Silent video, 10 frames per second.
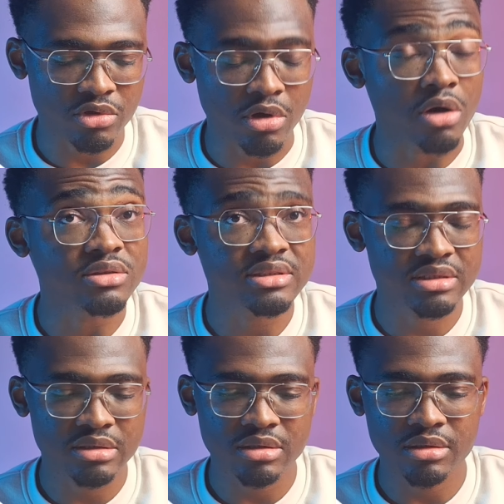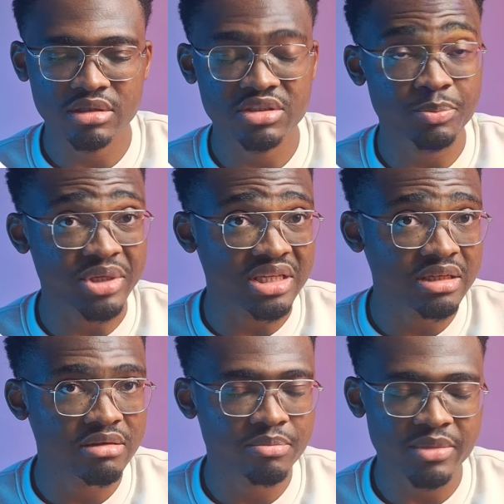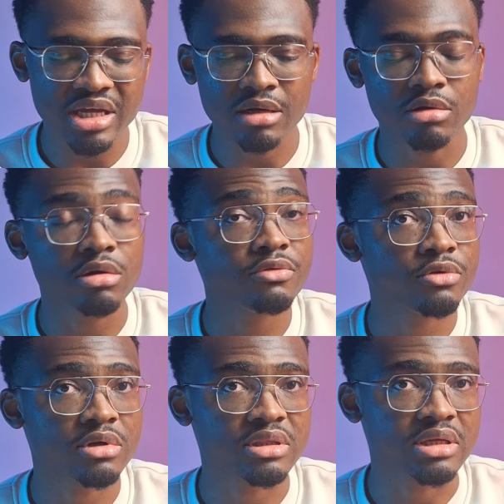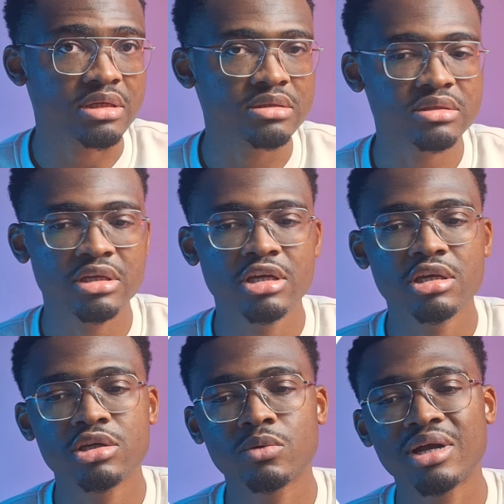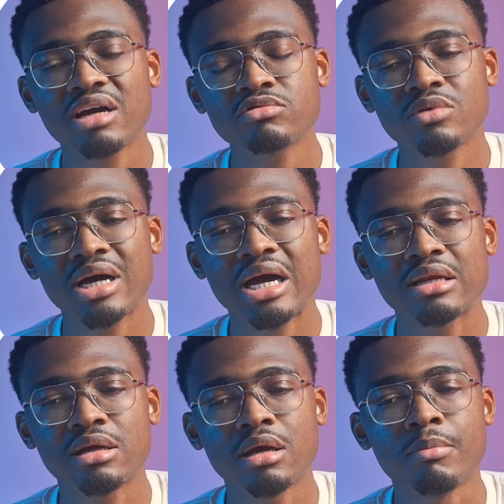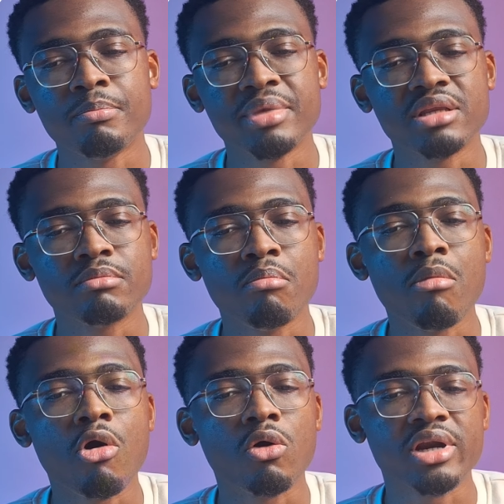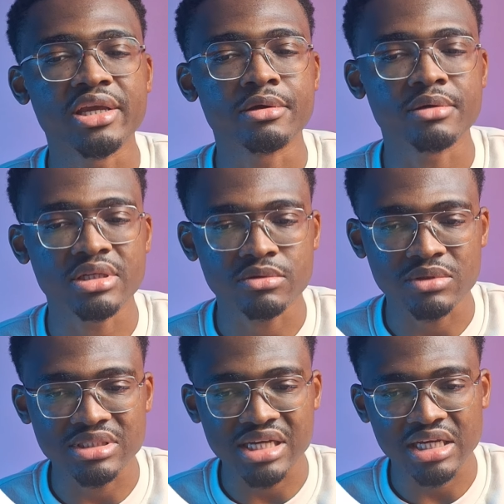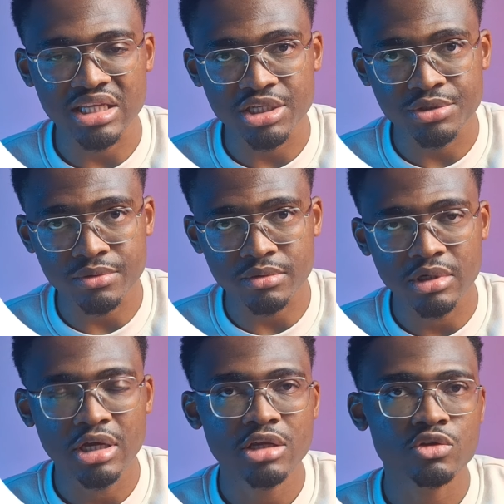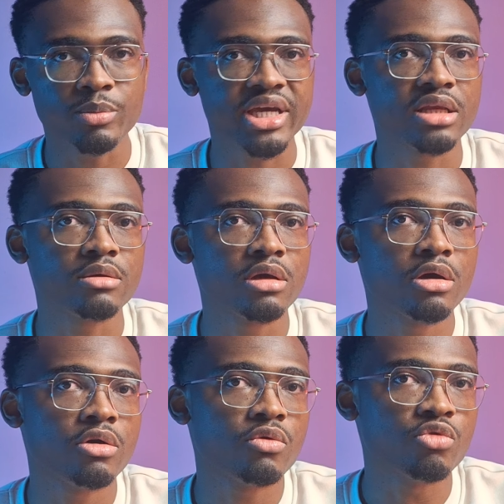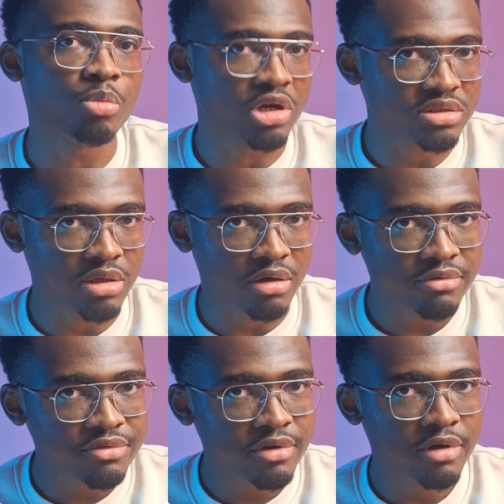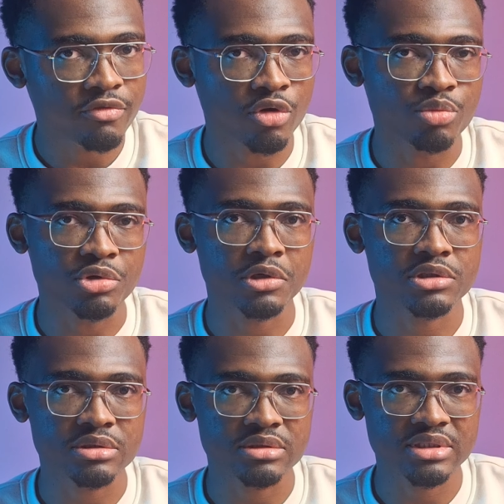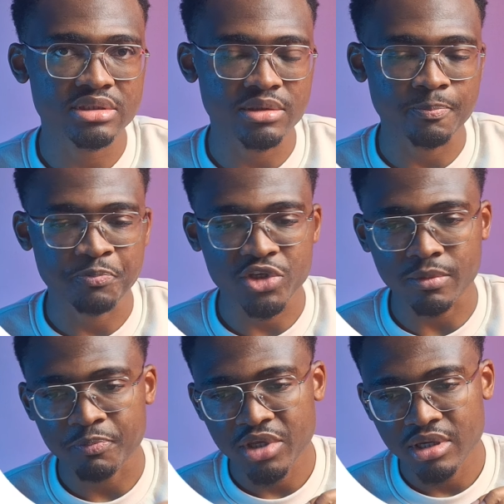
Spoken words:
cost, speed, and a lot of other things, you will have to add a bit more layer into this architecture to make it robust enough for production system. So